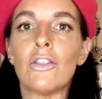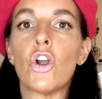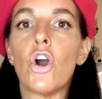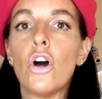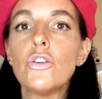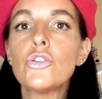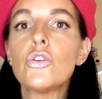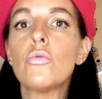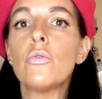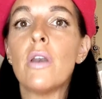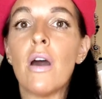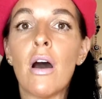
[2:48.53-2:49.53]
They're also
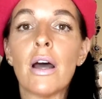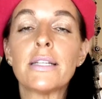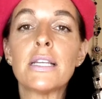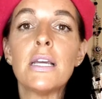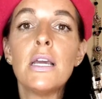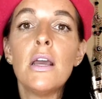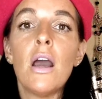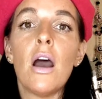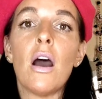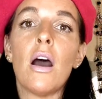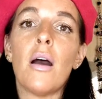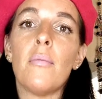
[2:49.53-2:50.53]
not
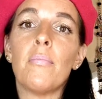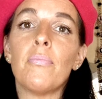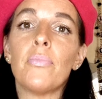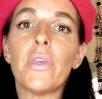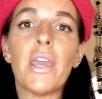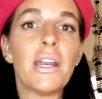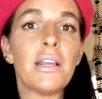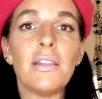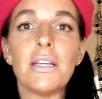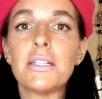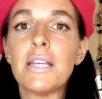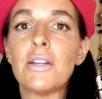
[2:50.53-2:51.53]
getting
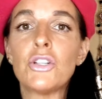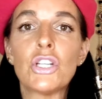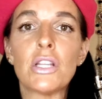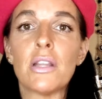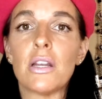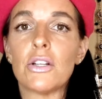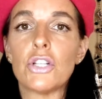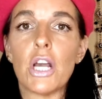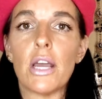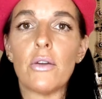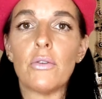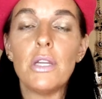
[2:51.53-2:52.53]
the attention that a
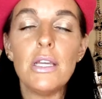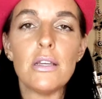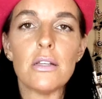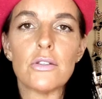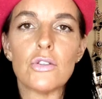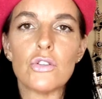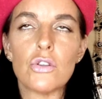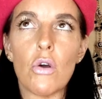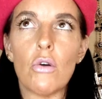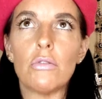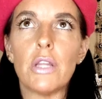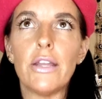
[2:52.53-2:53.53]
child needs.
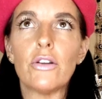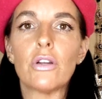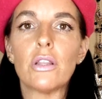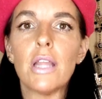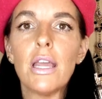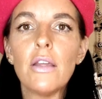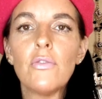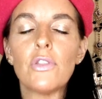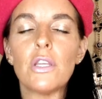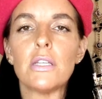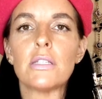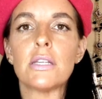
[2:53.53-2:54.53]
So later in life,
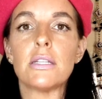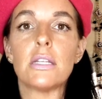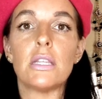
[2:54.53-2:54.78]
these